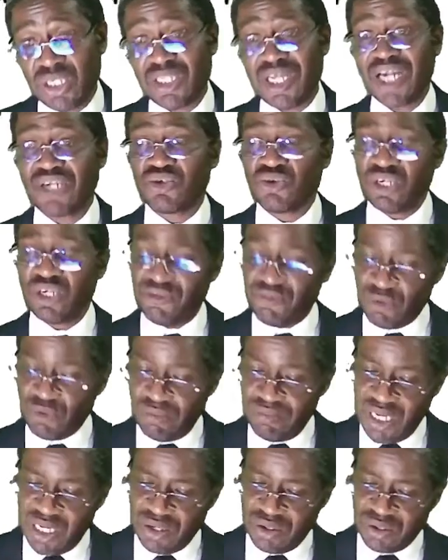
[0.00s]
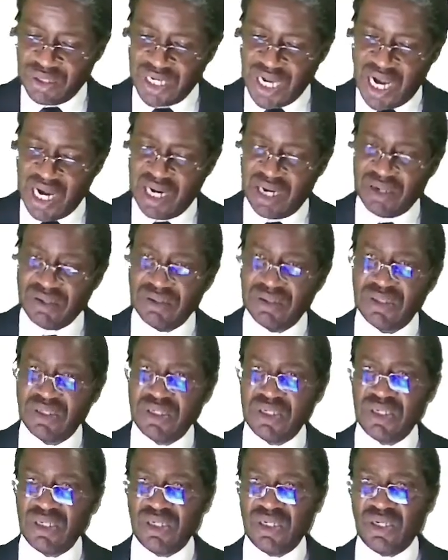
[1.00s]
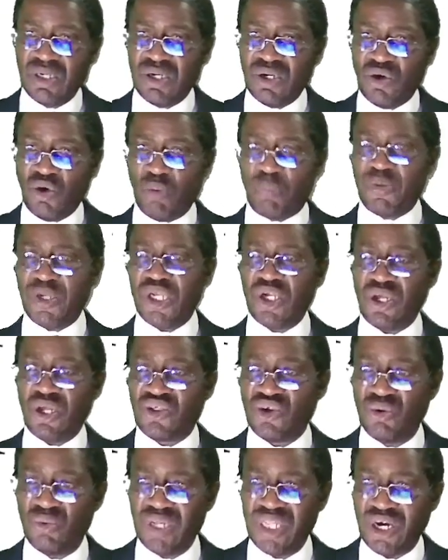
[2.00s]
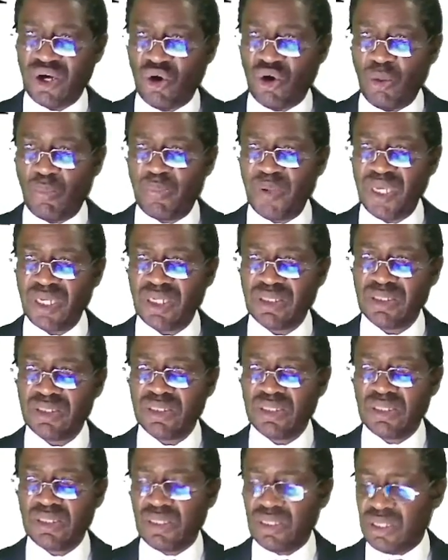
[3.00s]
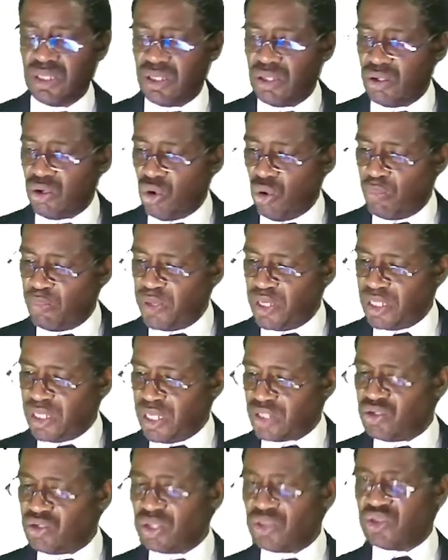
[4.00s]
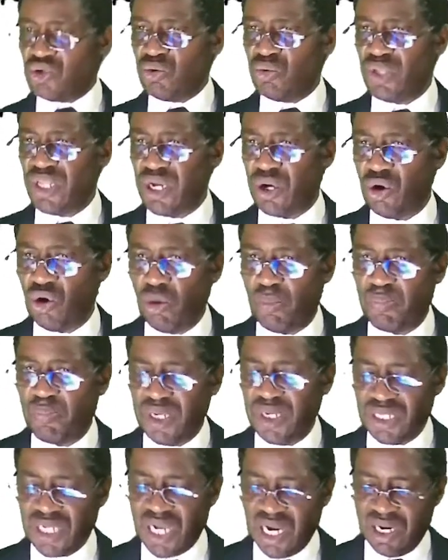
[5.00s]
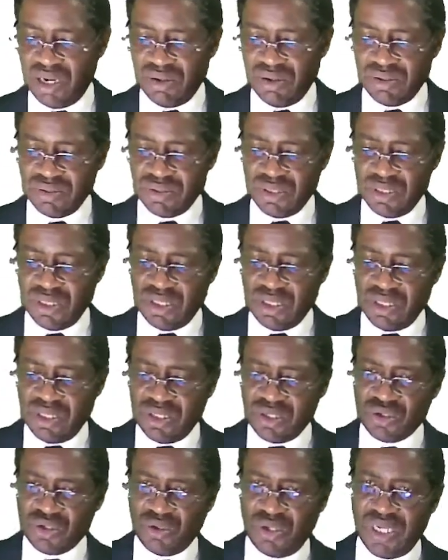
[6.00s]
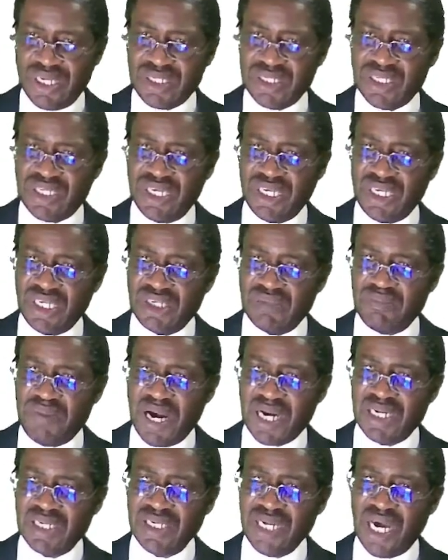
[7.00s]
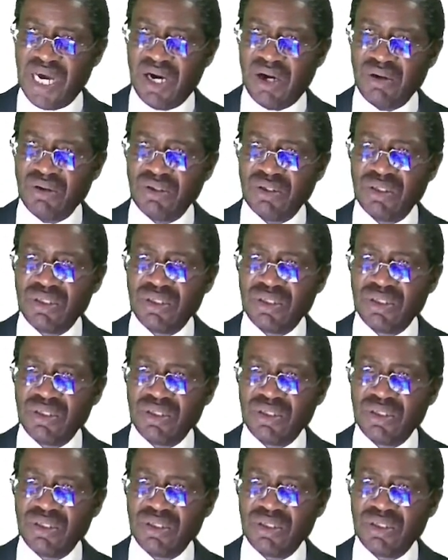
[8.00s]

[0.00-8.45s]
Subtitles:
that 24 million now. Hoping you're through with the copying. Hoping that you're through with the copying now. So let's take it back now